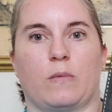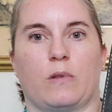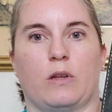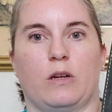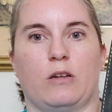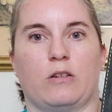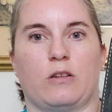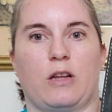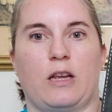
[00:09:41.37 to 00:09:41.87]

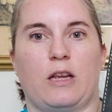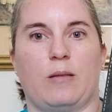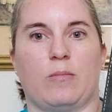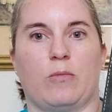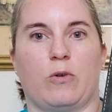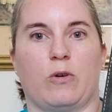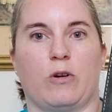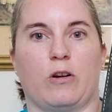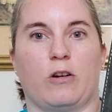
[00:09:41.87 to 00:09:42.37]
There's 8
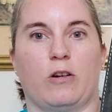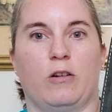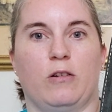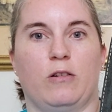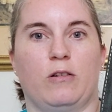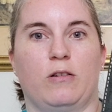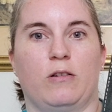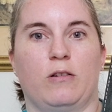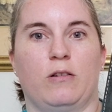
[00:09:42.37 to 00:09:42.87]
more.
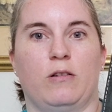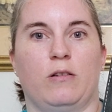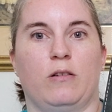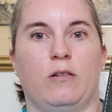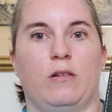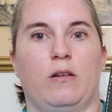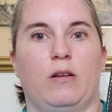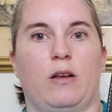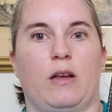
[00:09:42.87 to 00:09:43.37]

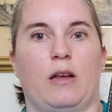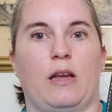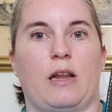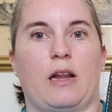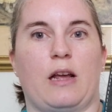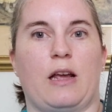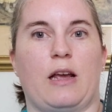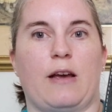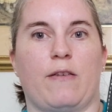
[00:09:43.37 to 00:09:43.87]
And
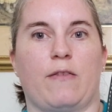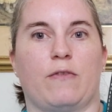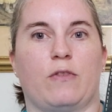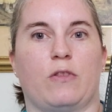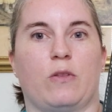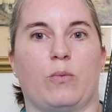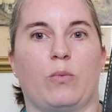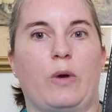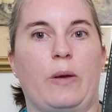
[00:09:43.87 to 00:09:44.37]
I have
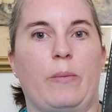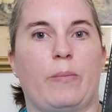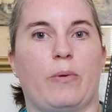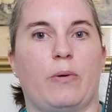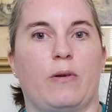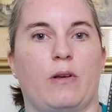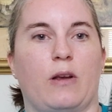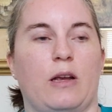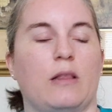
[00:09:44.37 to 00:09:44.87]
the whip
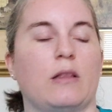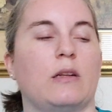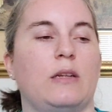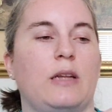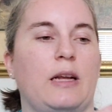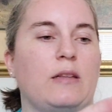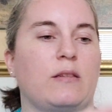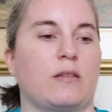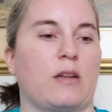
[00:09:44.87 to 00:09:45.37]
and the
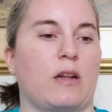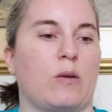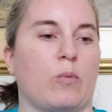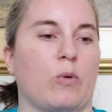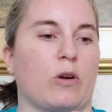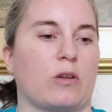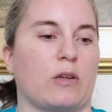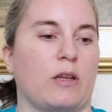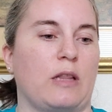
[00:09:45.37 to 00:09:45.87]
dates that I
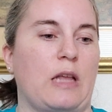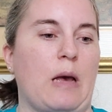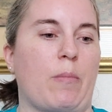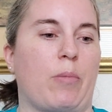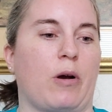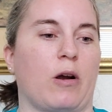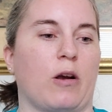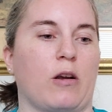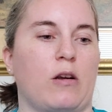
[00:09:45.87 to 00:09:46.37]
worked on that
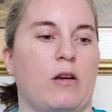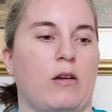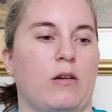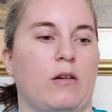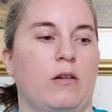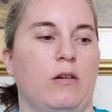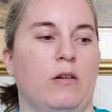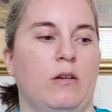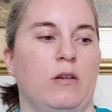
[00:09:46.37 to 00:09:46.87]
park
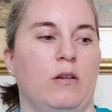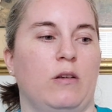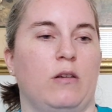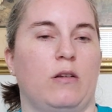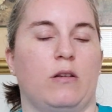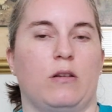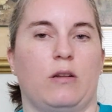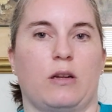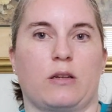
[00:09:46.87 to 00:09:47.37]

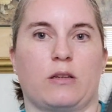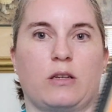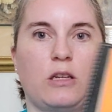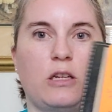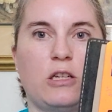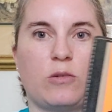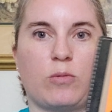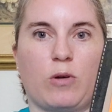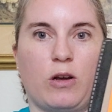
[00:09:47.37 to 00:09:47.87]
next to
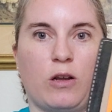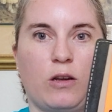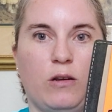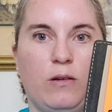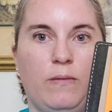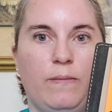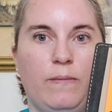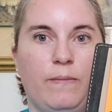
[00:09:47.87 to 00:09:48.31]
each one.